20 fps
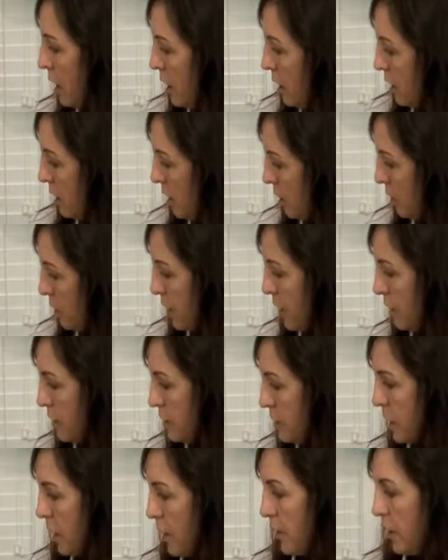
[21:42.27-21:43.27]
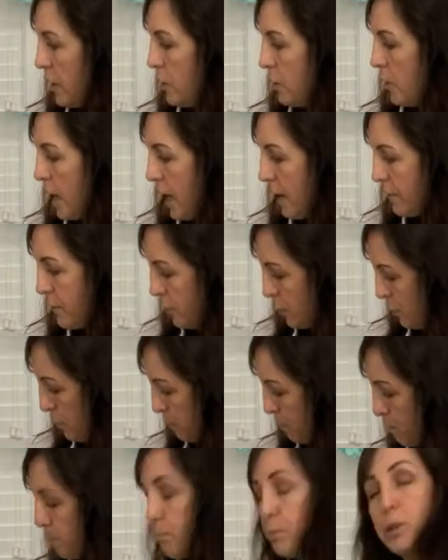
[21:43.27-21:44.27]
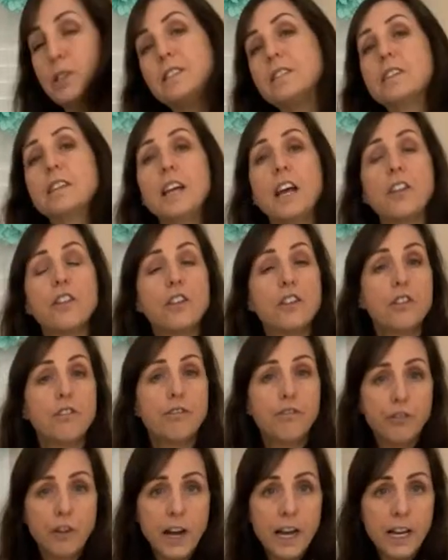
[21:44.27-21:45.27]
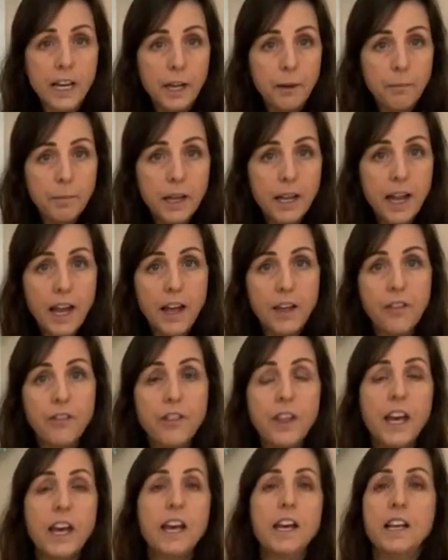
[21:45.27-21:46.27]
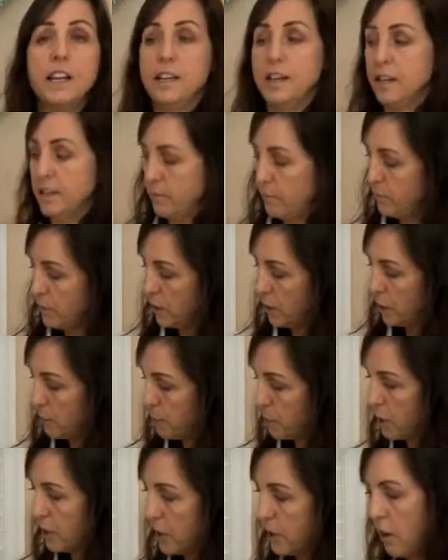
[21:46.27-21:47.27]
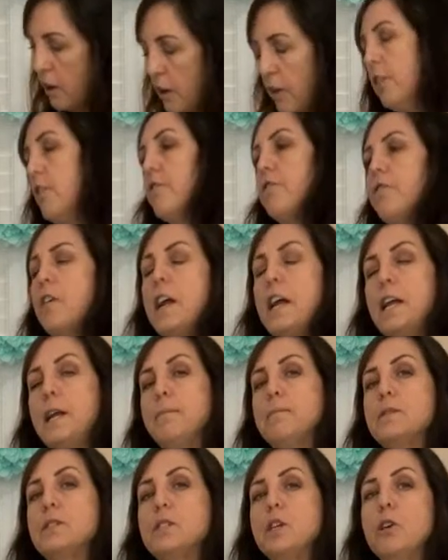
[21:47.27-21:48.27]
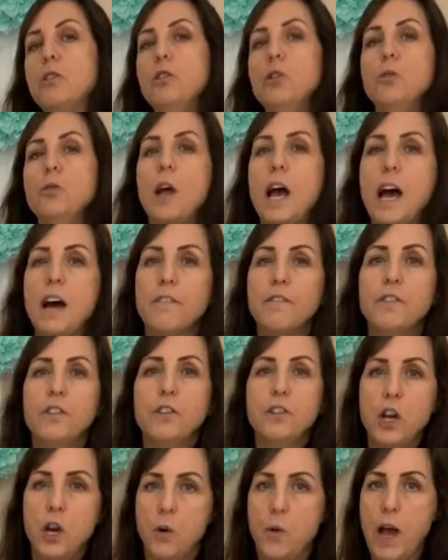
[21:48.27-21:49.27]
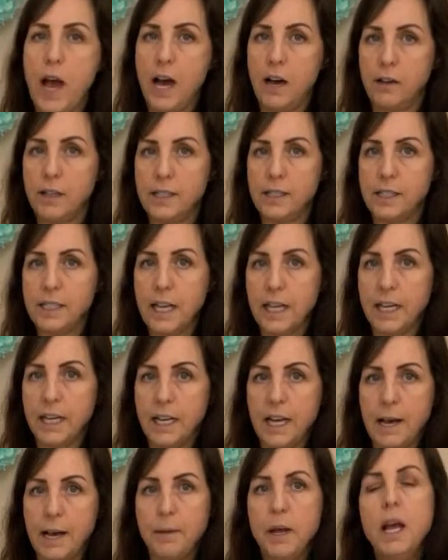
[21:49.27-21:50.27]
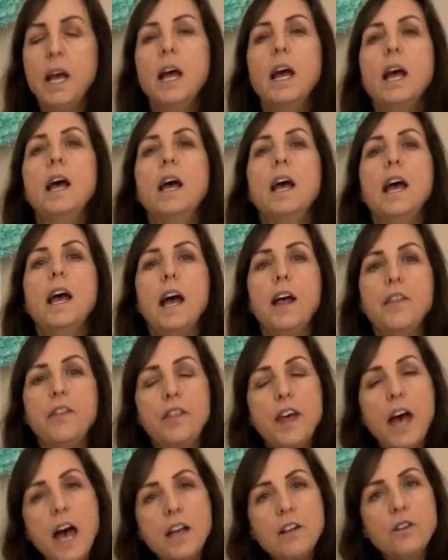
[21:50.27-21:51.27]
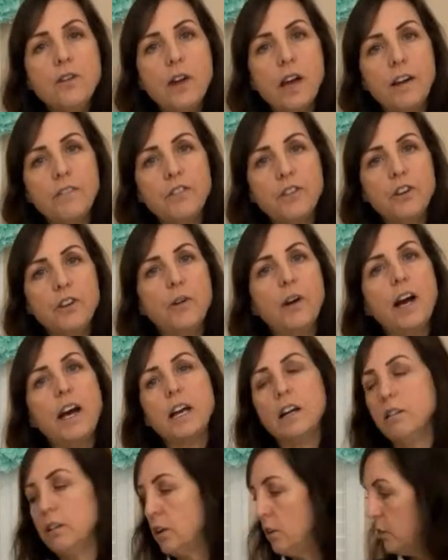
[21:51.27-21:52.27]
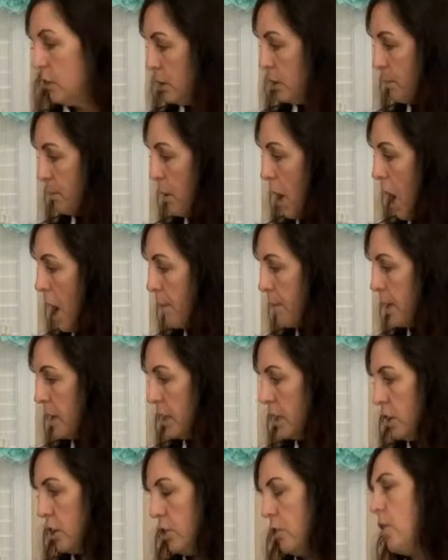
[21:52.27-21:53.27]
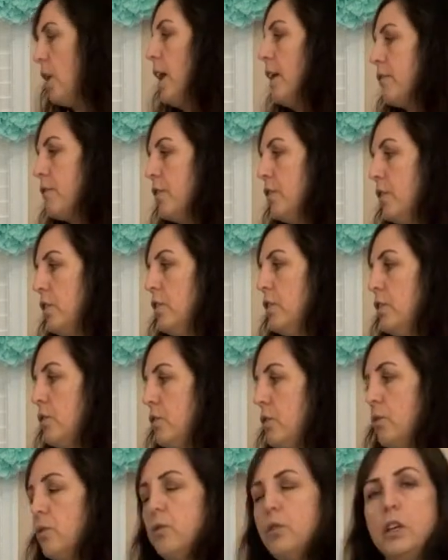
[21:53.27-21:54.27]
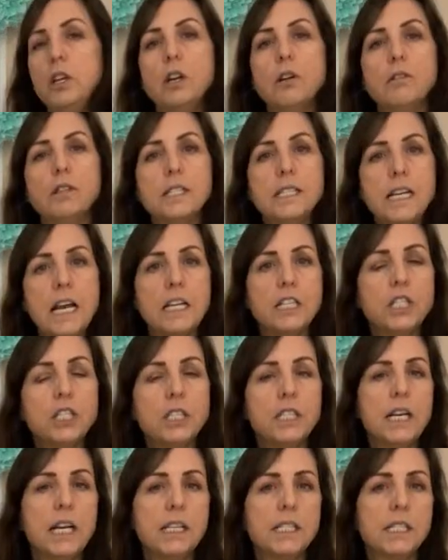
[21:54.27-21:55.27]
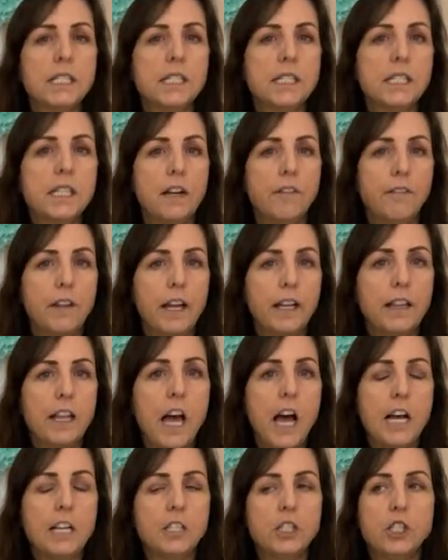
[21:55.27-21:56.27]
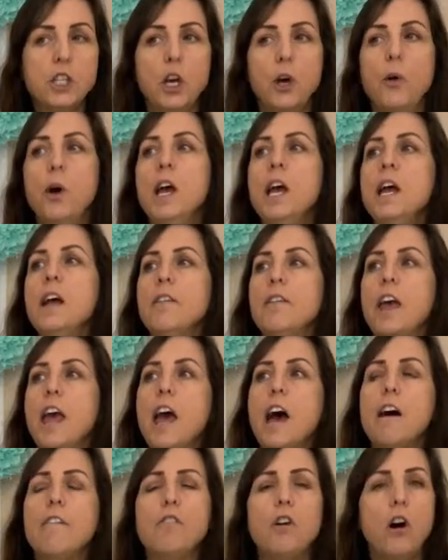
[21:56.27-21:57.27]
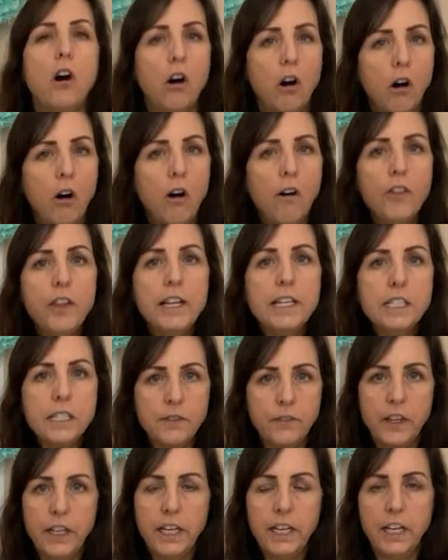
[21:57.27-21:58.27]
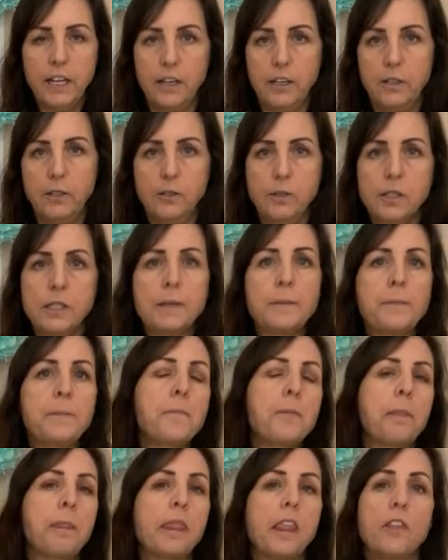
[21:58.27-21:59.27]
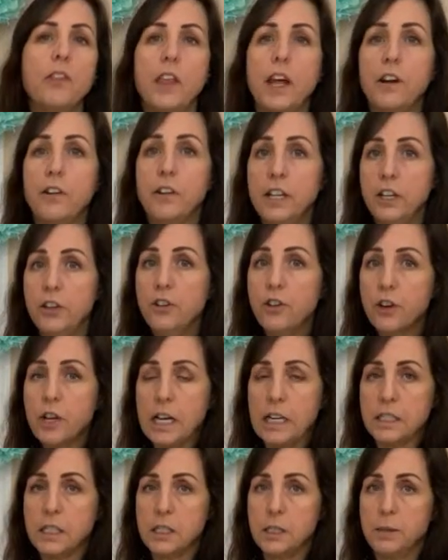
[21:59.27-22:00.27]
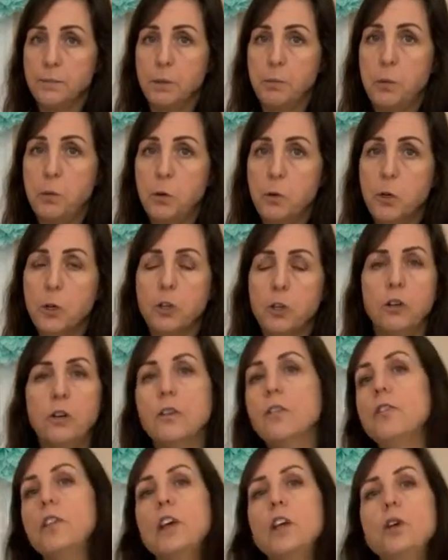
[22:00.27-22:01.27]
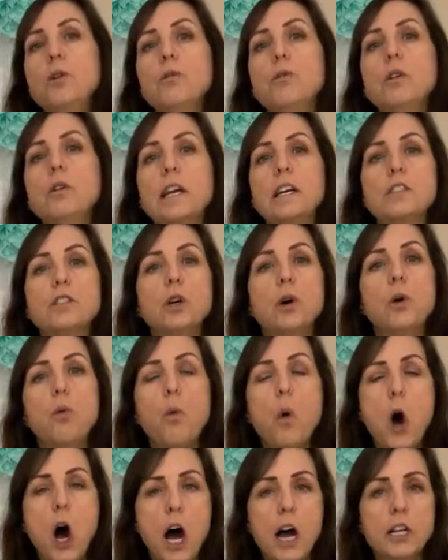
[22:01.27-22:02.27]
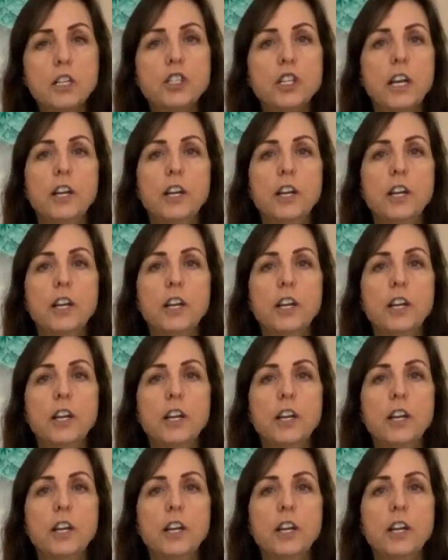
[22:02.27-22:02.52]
You know, you have to put together the frame and then, you know, put it on the frame. So you have to know how to set it up. And then you have to know how to load the bobbin, and you have to do, you know, the tension test and stuff like that. So they have all these videos that are in your customer portal that you will get to watch,